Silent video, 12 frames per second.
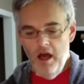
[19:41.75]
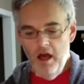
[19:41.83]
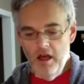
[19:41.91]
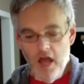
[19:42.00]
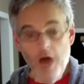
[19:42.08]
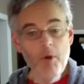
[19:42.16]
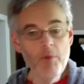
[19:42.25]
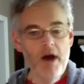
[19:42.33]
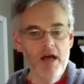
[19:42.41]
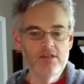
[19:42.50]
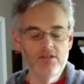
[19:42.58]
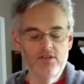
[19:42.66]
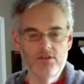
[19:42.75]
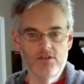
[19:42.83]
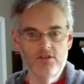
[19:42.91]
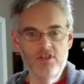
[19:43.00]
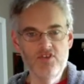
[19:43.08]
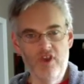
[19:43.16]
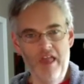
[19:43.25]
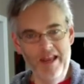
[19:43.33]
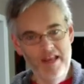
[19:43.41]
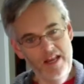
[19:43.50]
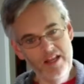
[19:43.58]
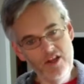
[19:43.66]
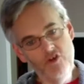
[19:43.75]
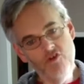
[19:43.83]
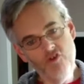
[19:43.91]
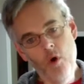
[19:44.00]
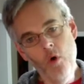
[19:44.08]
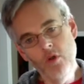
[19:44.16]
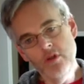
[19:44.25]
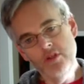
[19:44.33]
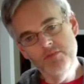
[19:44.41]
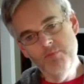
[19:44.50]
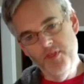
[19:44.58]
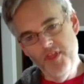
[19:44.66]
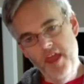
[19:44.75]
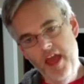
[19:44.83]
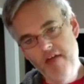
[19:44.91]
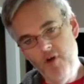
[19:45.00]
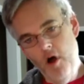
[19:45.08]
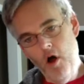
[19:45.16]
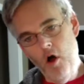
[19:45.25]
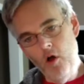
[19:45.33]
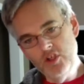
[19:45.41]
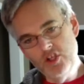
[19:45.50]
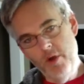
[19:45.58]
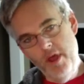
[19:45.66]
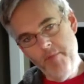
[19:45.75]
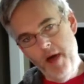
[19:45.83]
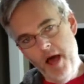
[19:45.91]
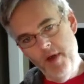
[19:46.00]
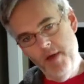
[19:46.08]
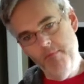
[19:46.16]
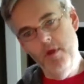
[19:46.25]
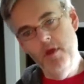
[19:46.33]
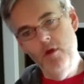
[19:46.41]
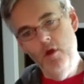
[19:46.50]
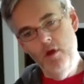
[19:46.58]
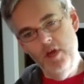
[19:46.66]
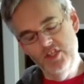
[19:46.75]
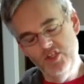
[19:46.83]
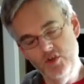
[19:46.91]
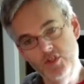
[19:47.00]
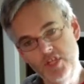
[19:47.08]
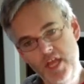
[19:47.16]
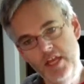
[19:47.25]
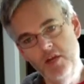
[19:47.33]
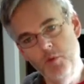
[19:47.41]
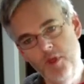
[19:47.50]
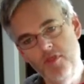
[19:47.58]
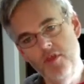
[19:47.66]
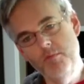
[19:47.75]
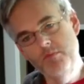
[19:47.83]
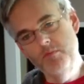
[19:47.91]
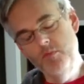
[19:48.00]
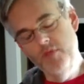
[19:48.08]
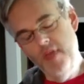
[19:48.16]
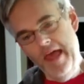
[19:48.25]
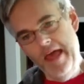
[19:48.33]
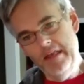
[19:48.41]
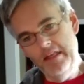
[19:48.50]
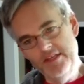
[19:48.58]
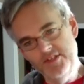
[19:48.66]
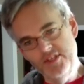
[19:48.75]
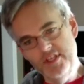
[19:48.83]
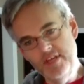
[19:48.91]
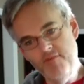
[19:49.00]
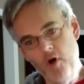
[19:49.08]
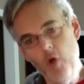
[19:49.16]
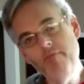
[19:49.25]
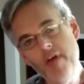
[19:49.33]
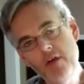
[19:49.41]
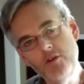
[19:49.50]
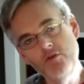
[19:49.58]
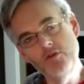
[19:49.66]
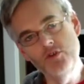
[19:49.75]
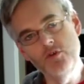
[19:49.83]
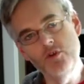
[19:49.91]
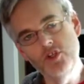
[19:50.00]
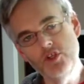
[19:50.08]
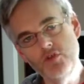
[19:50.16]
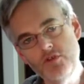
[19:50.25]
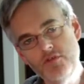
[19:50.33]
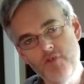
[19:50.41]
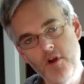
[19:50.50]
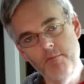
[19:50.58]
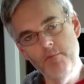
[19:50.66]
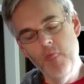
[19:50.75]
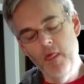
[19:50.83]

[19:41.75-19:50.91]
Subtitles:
Combo boxes. These are line edit controls, but they have also a pop-up associated with them that lists default values you can choose from.